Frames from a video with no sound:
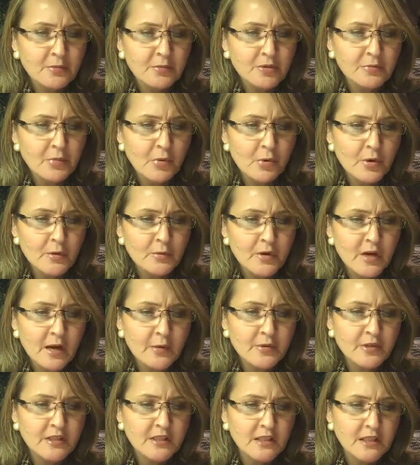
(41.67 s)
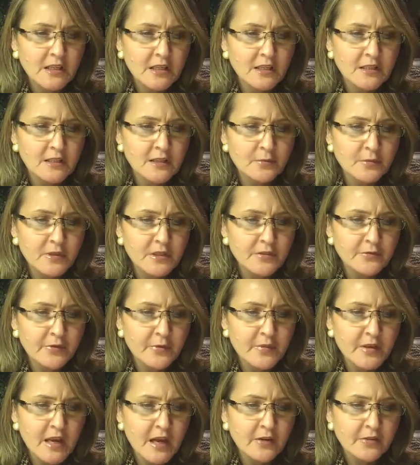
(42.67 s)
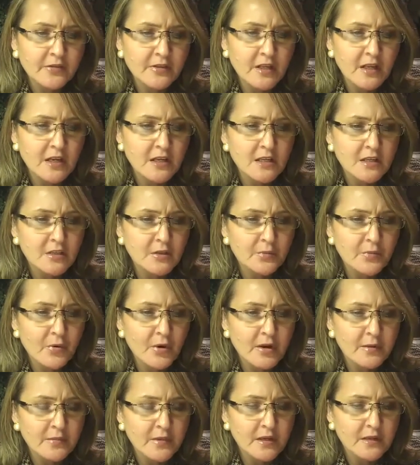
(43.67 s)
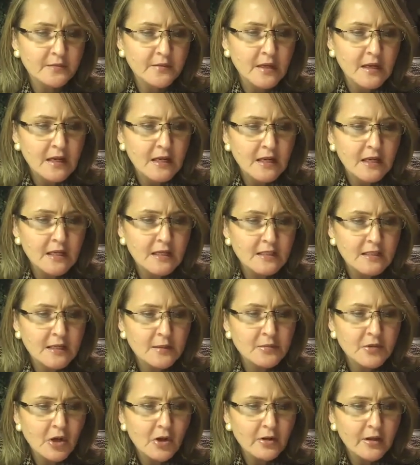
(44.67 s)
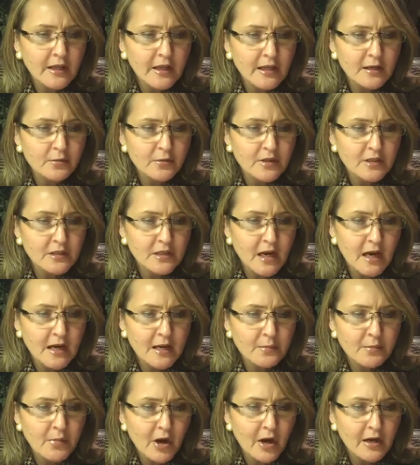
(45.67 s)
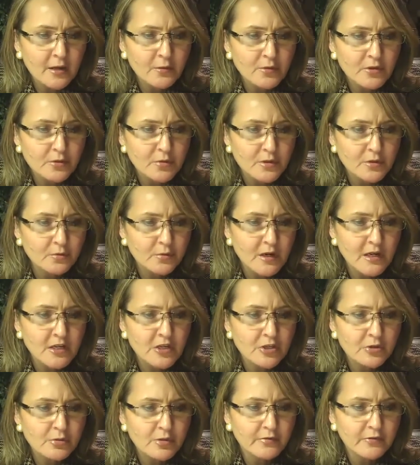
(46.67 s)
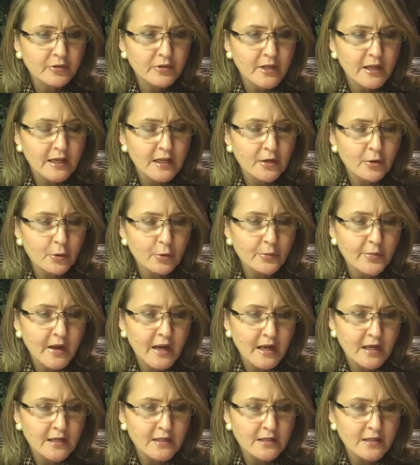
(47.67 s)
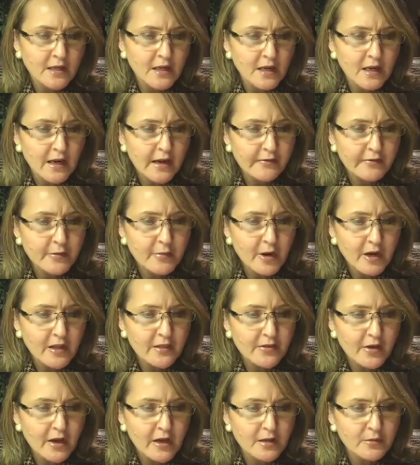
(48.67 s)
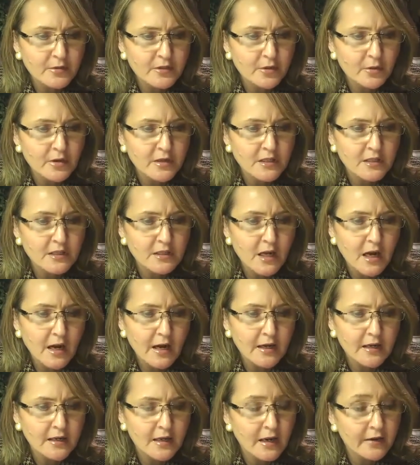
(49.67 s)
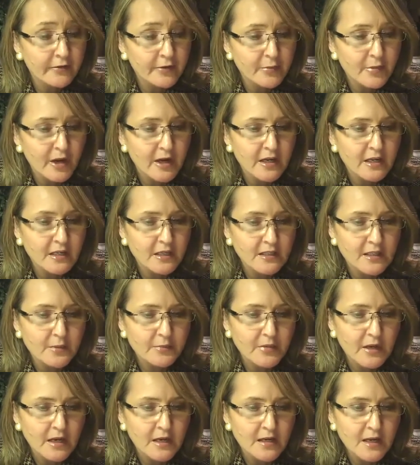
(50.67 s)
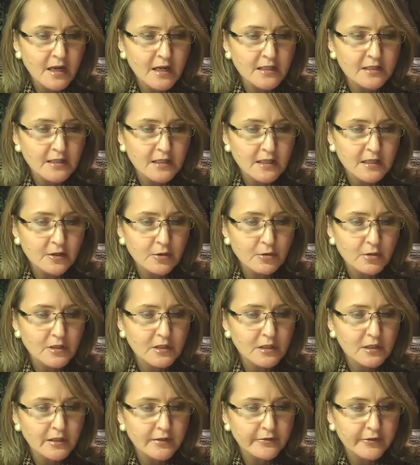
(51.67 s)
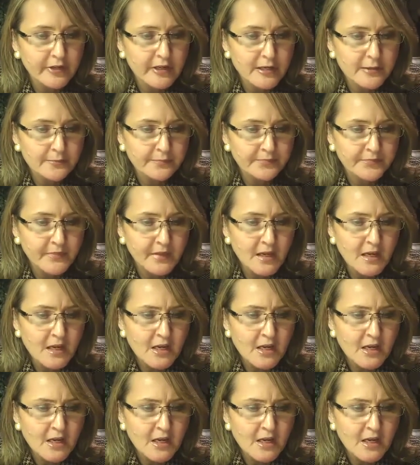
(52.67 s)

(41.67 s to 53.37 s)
He was born when I was 6 and was from the outset a disappointment. He seemed all head with a tiny body which was red and shriveled like an old man's. Everybody thought he was going to die, everybody except Aunt Nicey, who had delivered him.